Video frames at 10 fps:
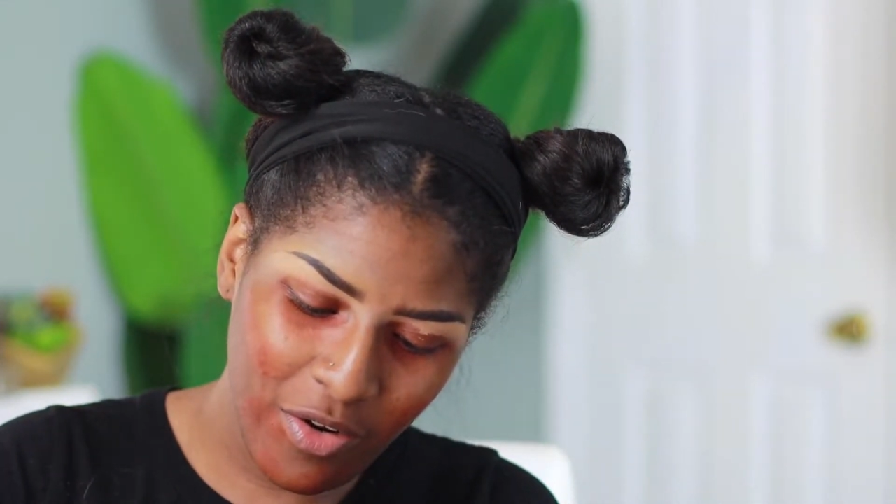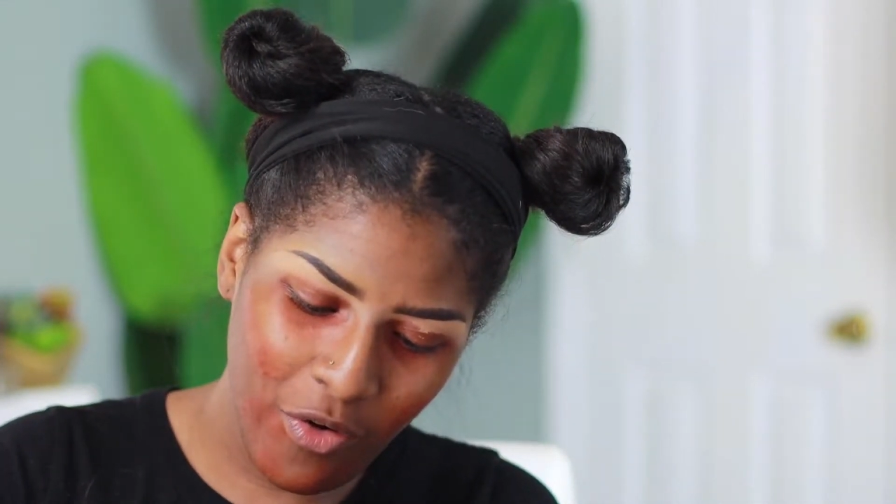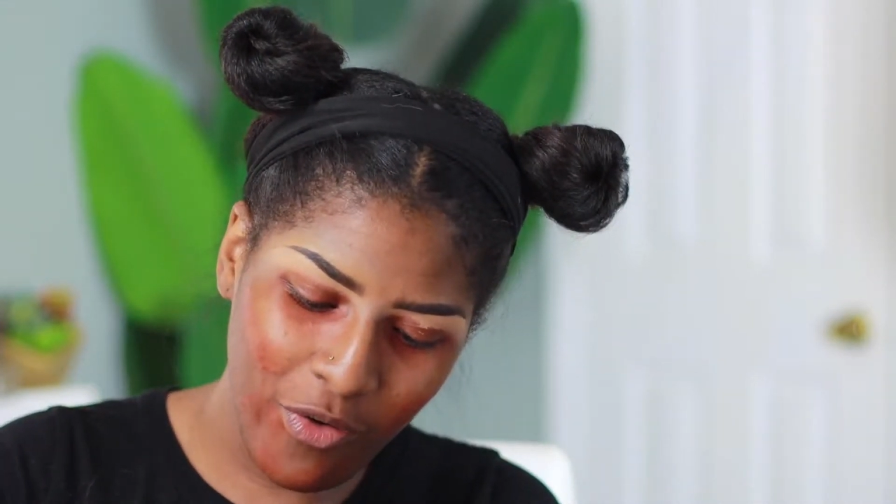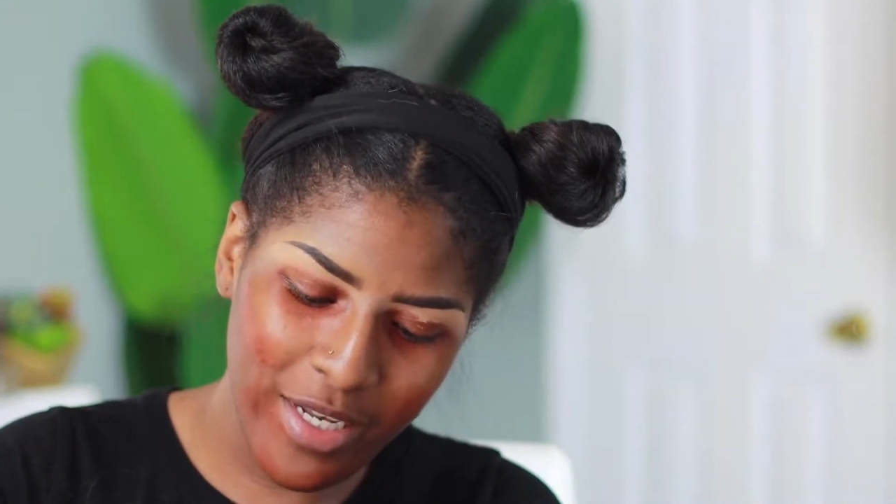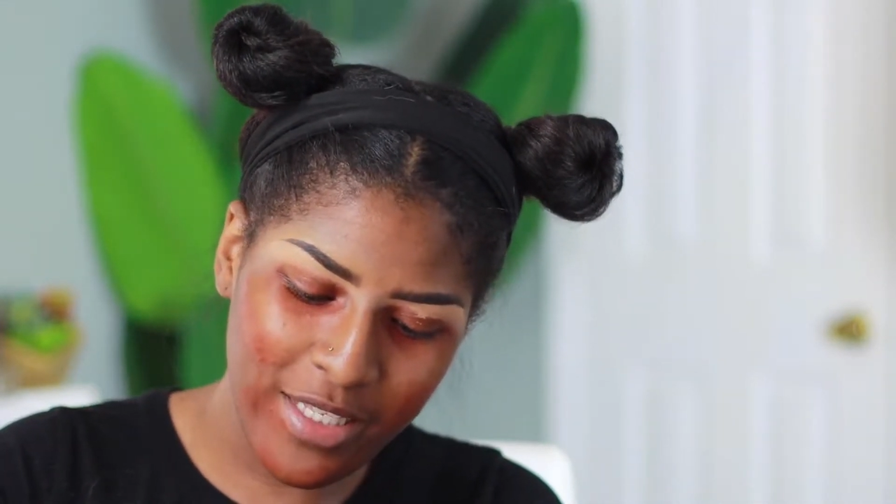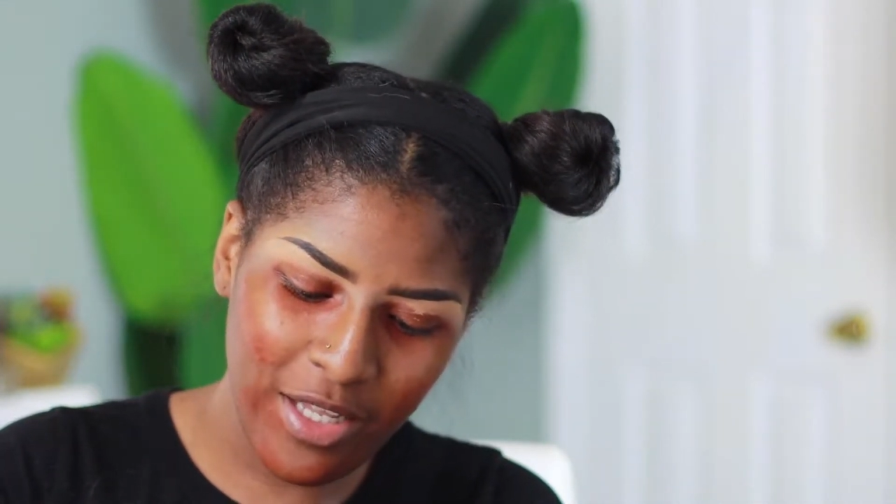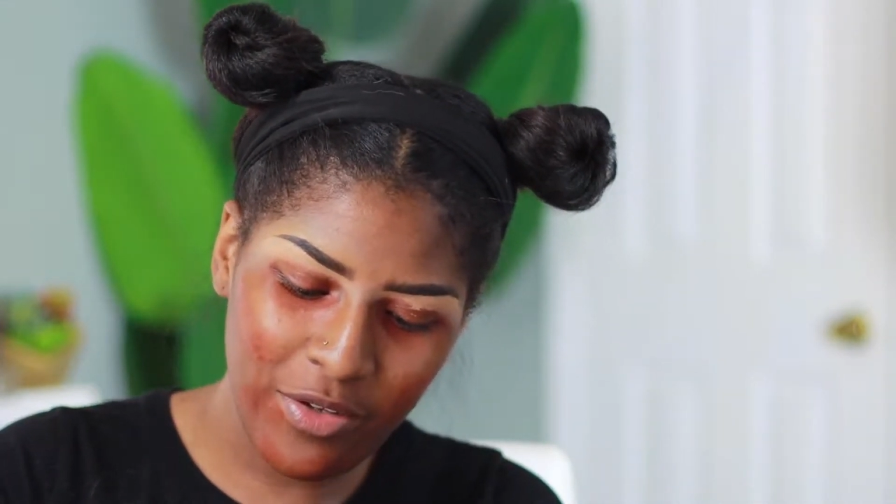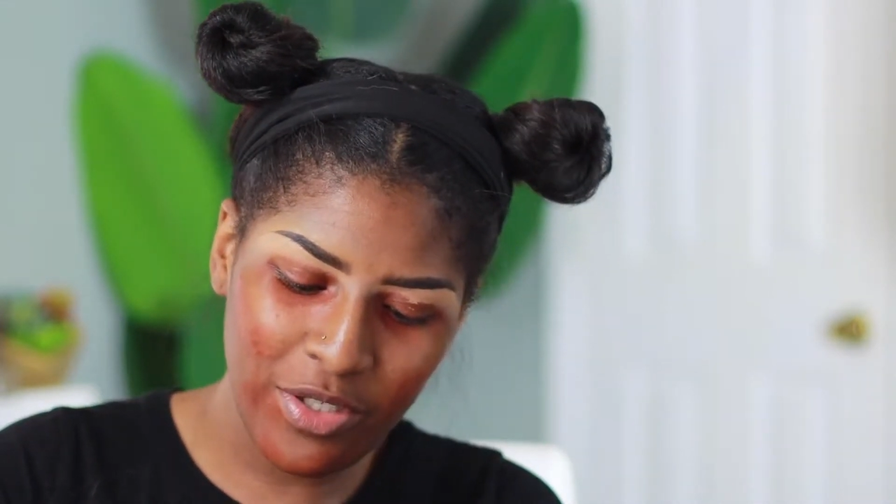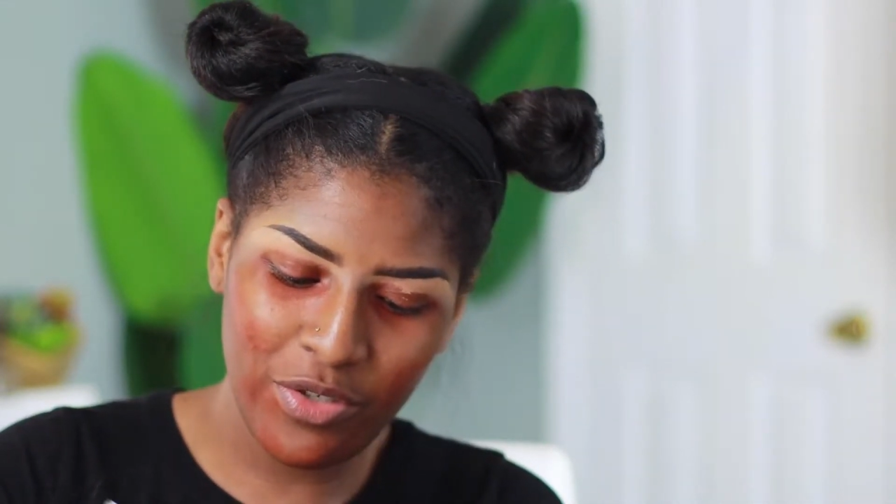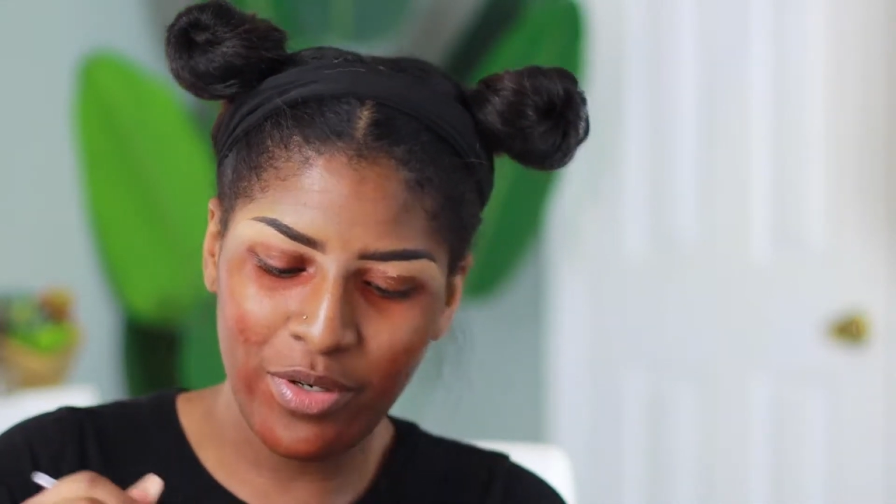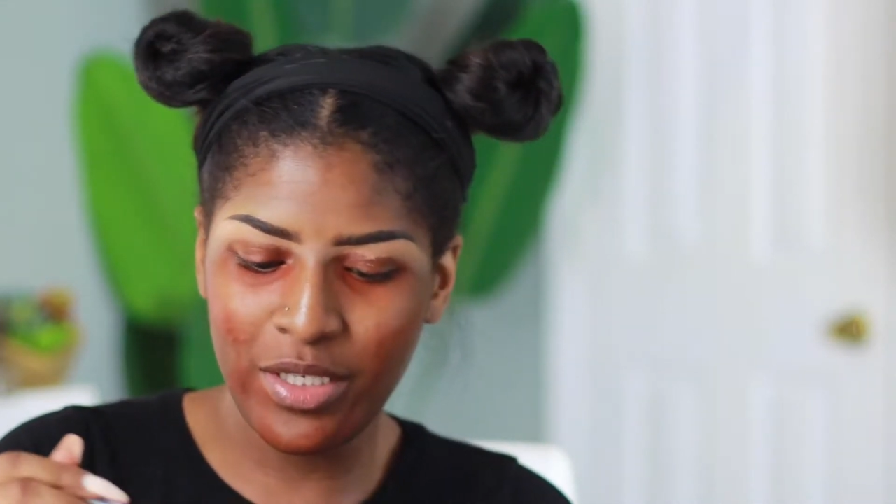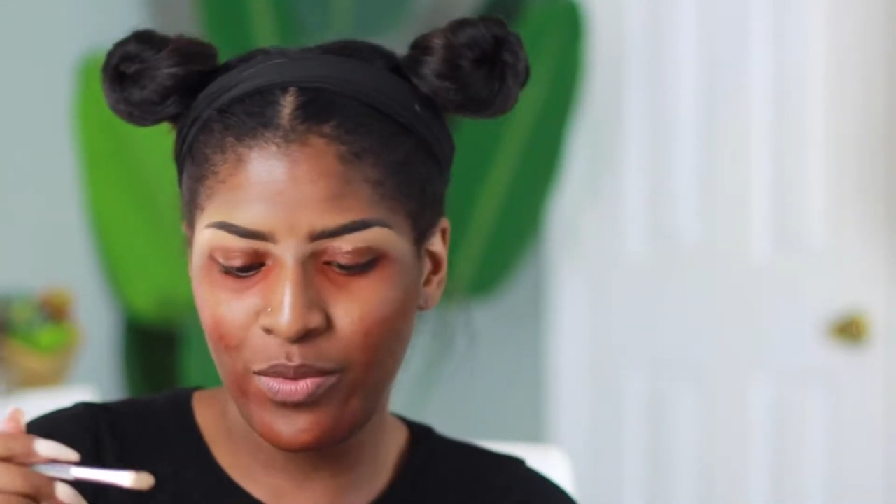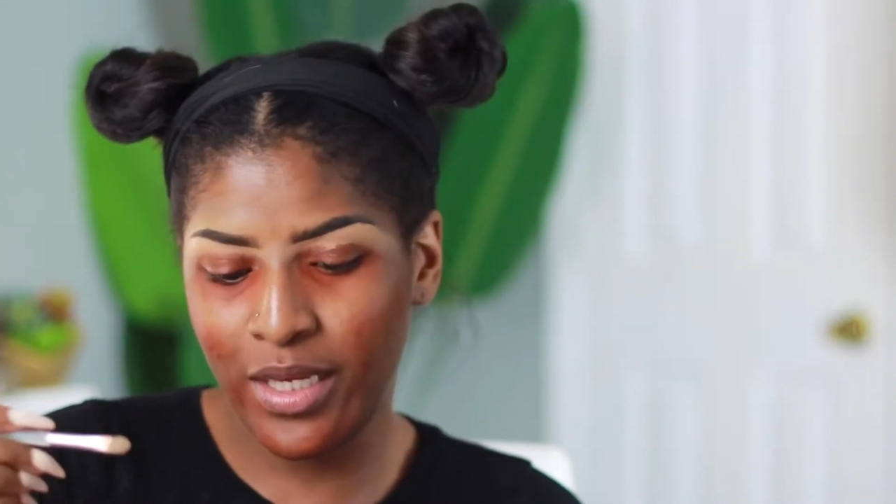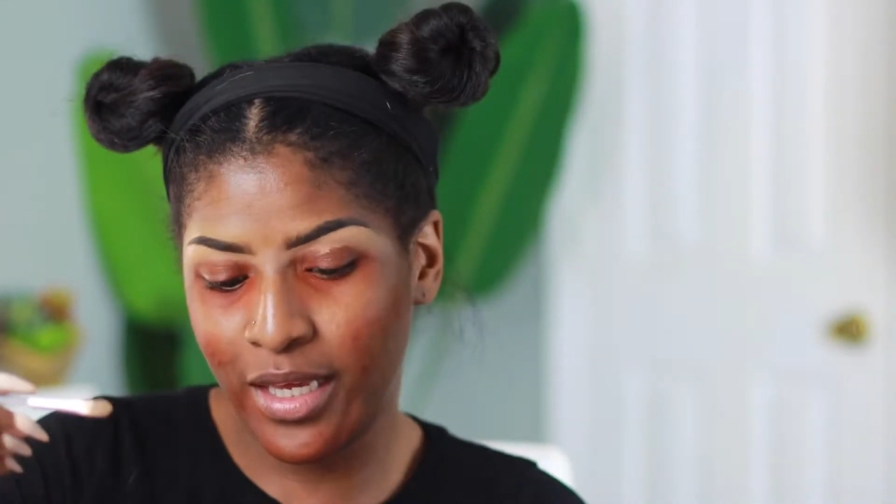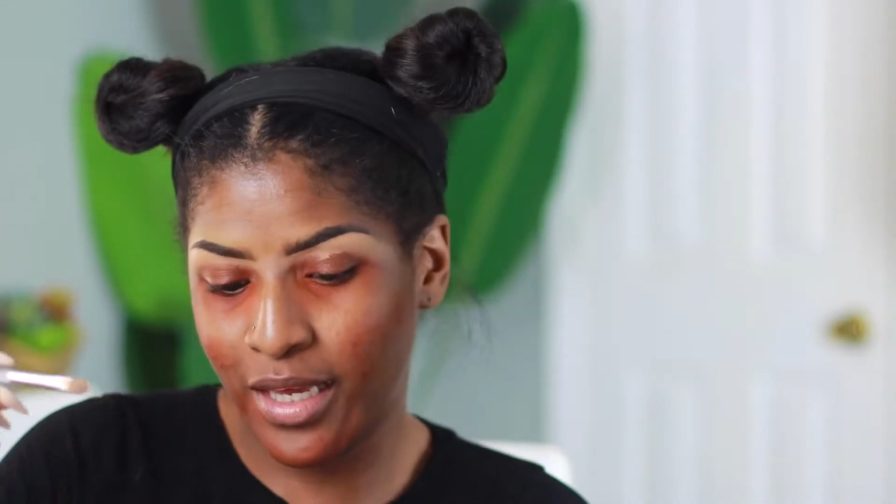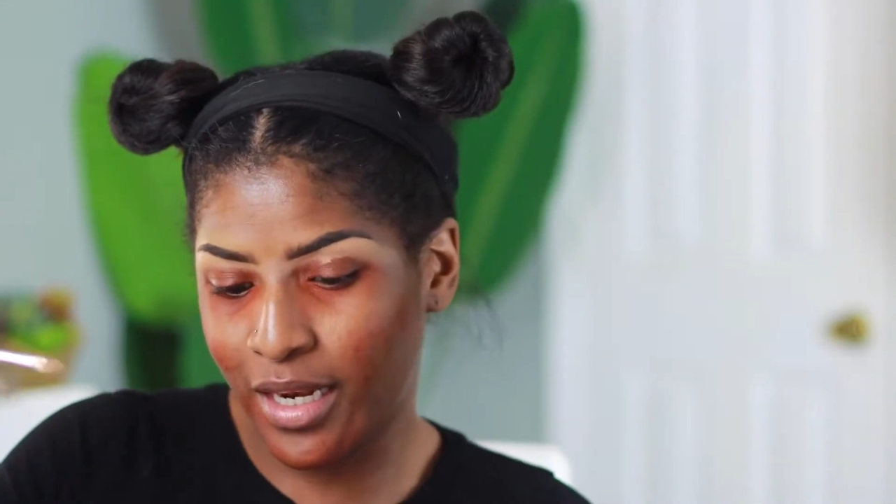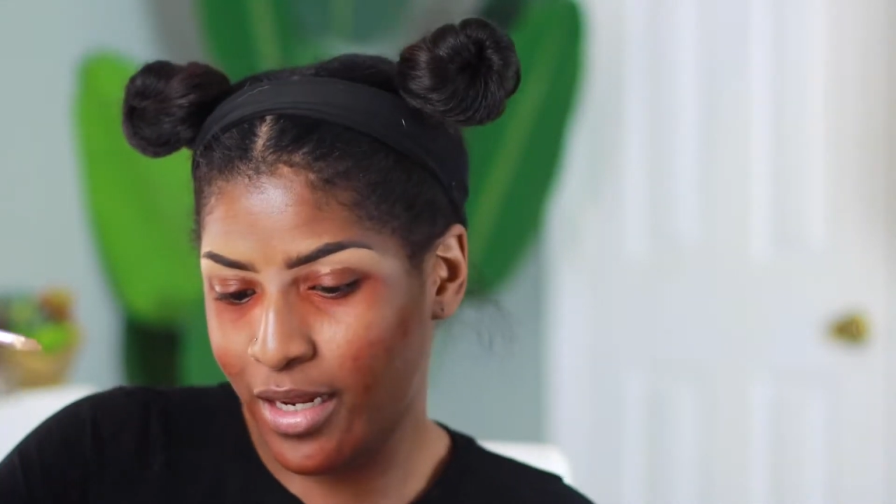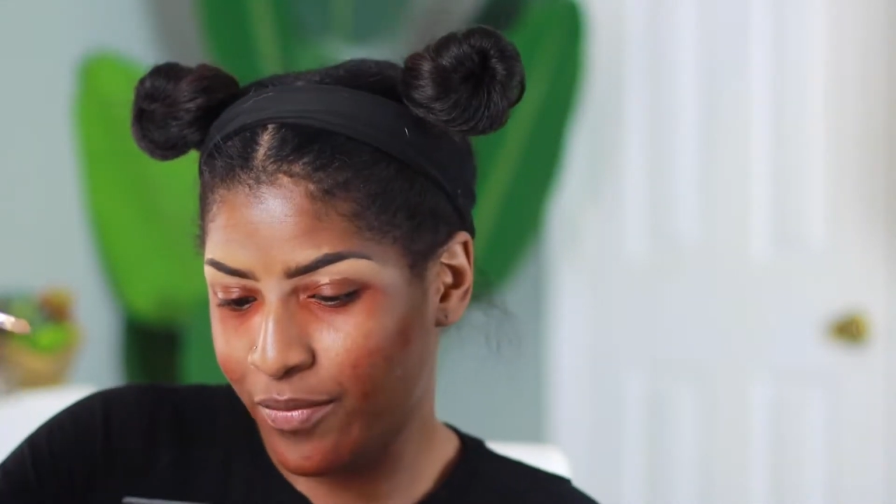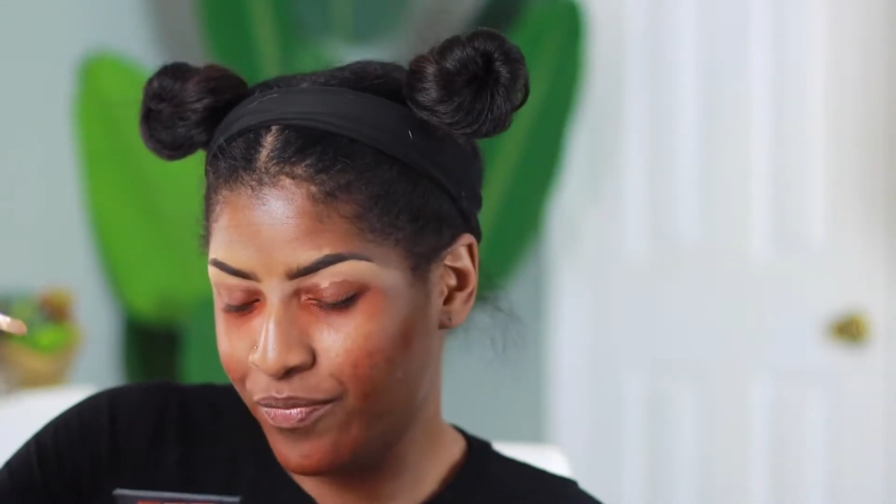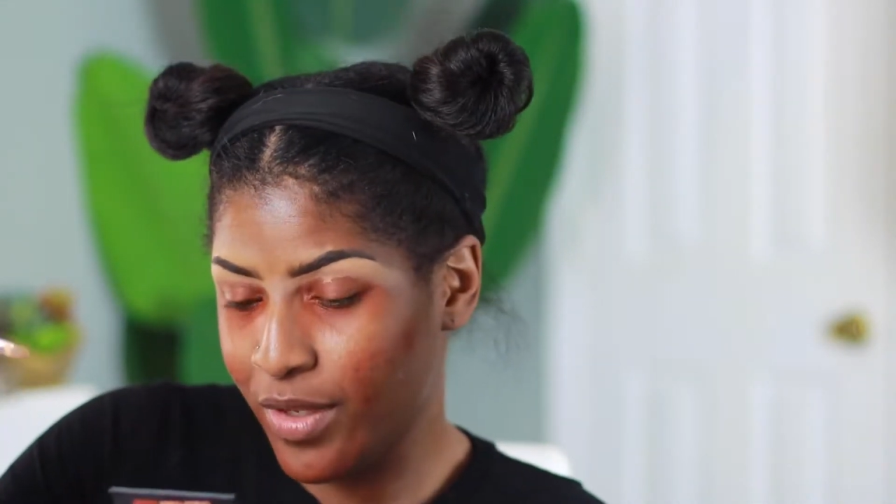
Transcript: or as close to it as we can get it.